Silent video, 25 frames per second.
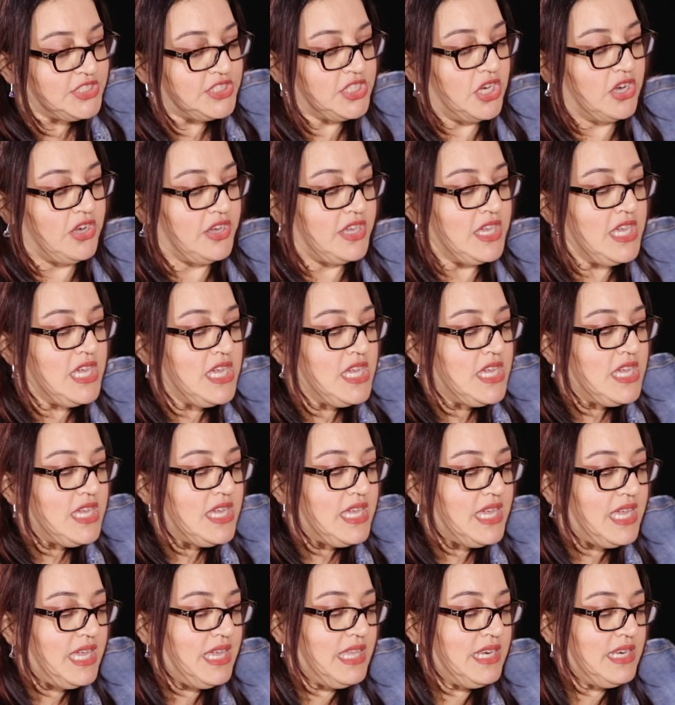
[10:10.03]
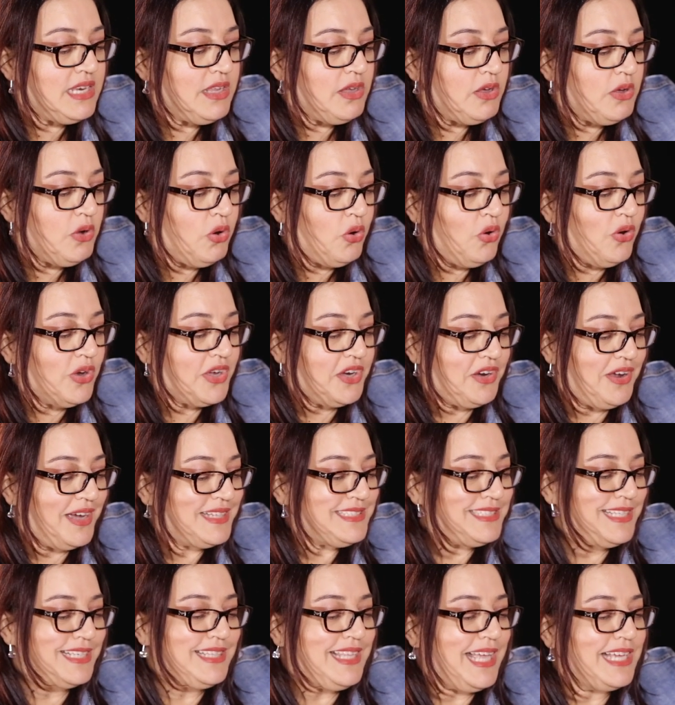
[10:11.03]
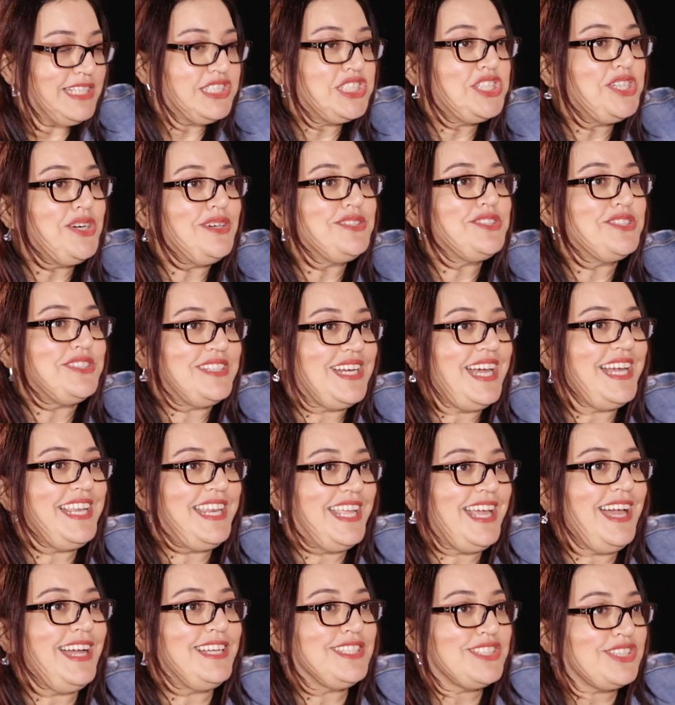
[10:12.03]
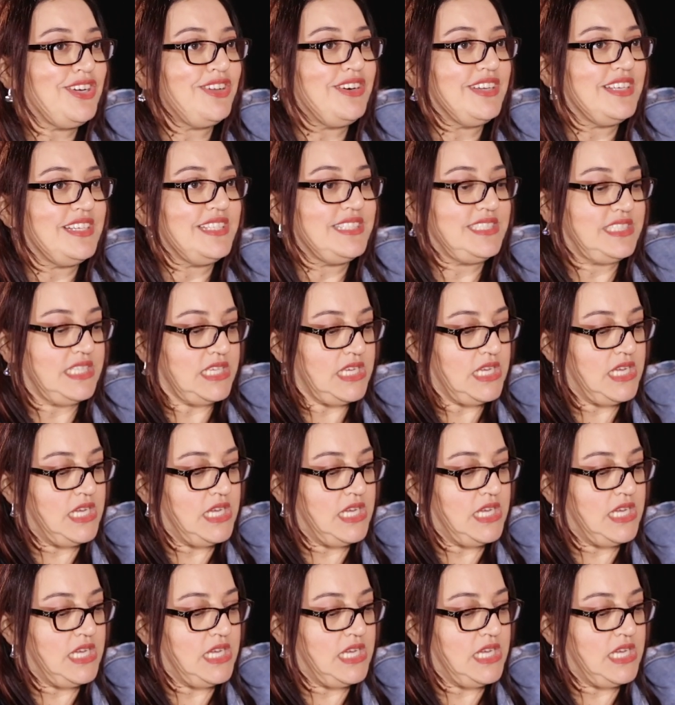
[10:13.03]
So in organizing that $288